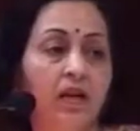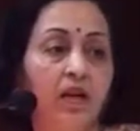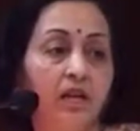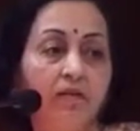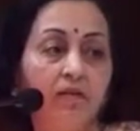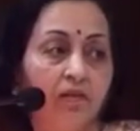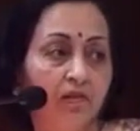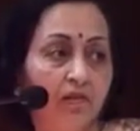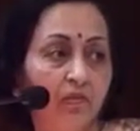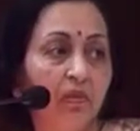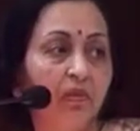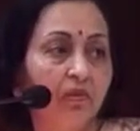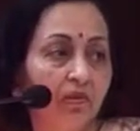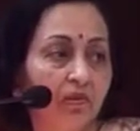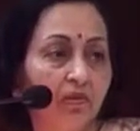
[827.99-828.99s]
and
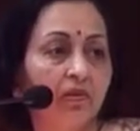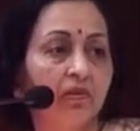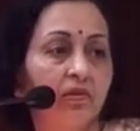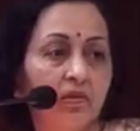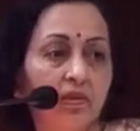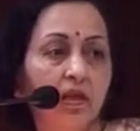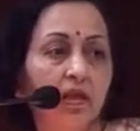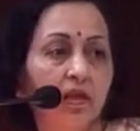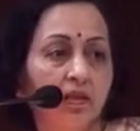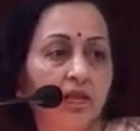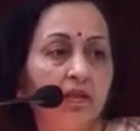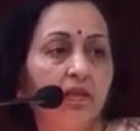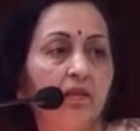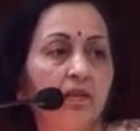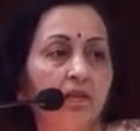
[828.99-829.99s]
contribute to the
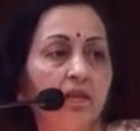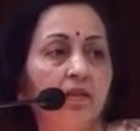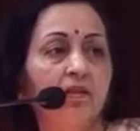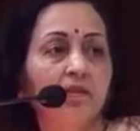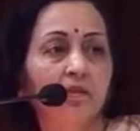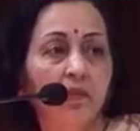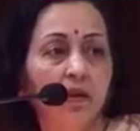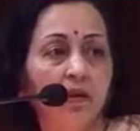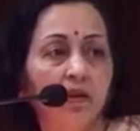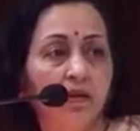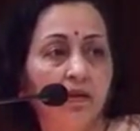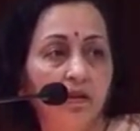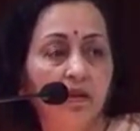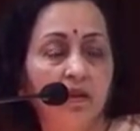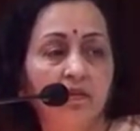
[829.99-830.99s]
society.
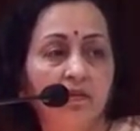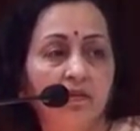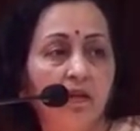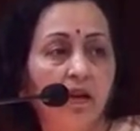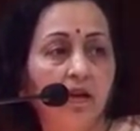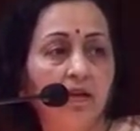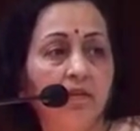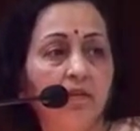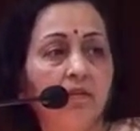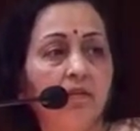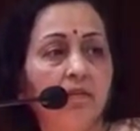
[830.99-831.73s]
Next slide.